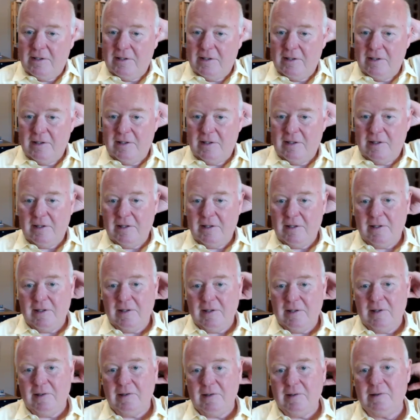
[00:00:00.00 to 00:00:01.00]

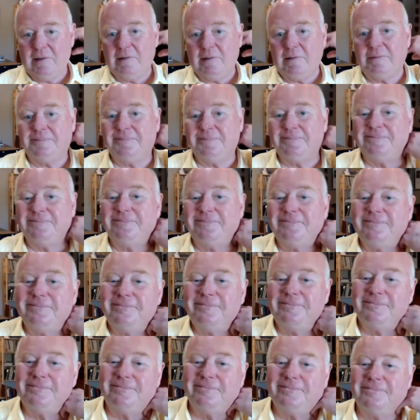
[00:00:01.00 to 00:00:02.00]

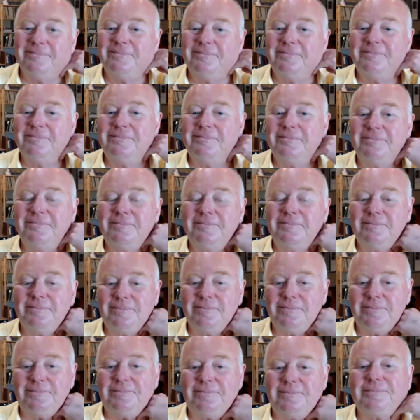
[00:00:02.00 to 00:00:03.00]

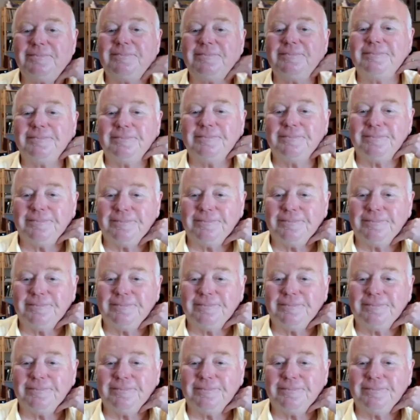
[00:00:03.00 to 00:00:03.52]
No words are spoken by the person on screen.